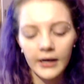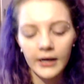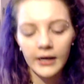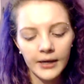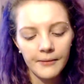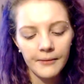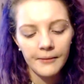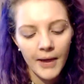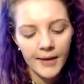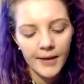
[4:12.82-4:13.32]

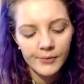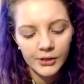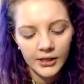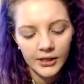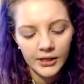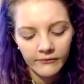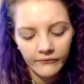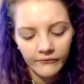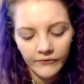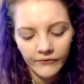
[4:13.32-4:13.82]

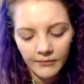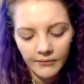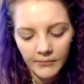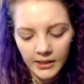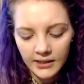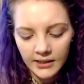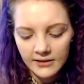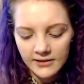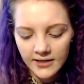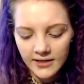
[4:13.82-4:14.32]
Maybelline Fit
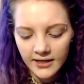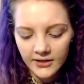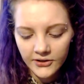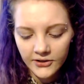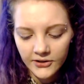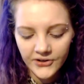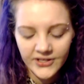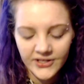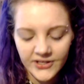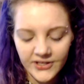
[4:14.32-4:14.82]
Me
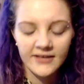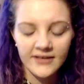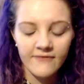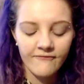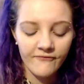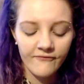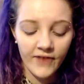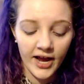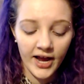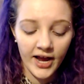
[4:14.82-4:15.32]
Concealer, and this is
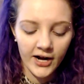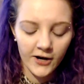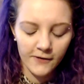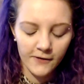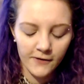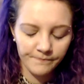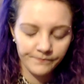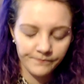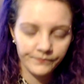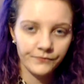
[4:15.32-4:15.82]
in
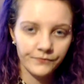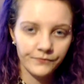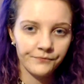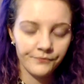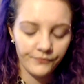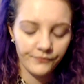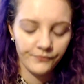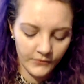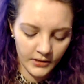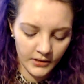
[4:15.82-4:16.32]
Fair. And
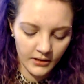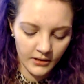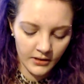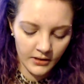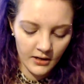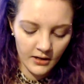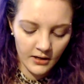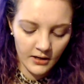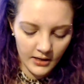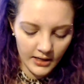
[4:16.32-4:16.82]

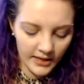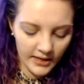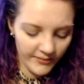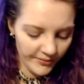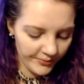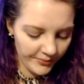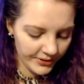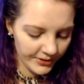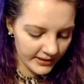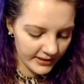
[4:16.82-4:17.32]

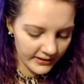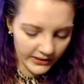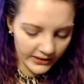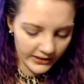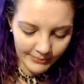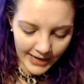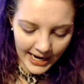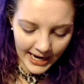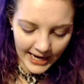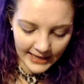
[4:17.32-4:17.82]
I'm going to put this
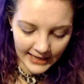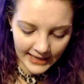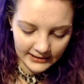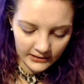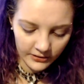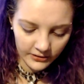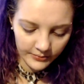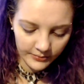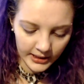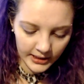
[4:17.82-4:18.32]
under my
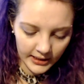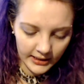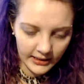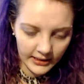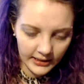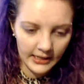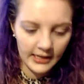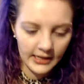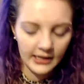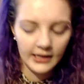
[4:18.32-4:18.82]
eyes a little
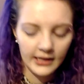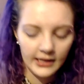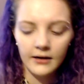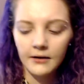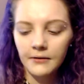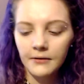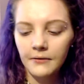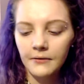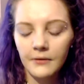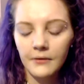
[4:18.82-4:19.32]
bit,
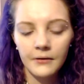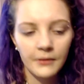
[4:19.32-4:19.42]
and